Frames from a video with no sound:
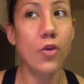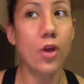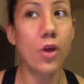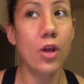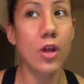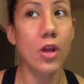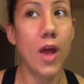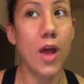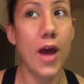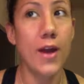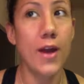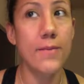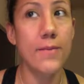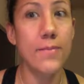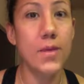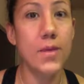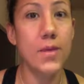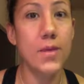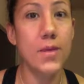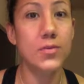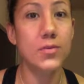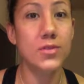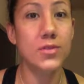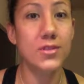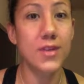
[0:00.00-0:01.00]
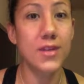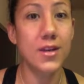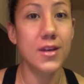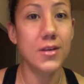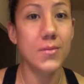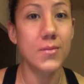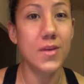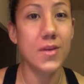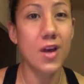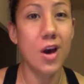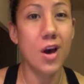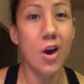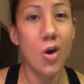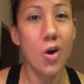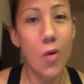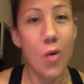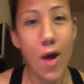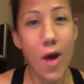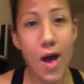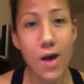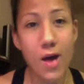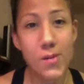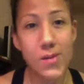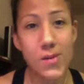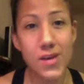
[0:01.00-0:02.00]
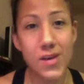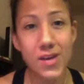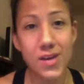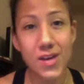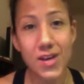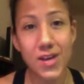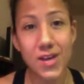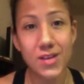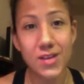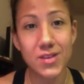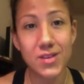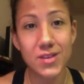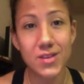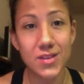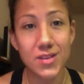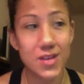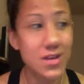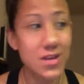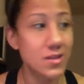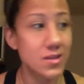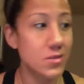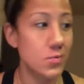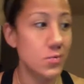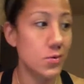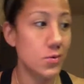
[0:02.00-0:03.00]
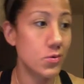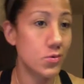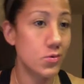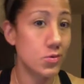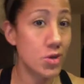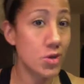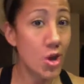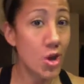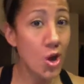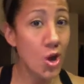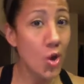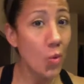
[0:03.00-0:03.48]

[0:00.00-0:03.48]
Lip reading: A lot of people say to me, oh, how am I going to eat the teaspoons?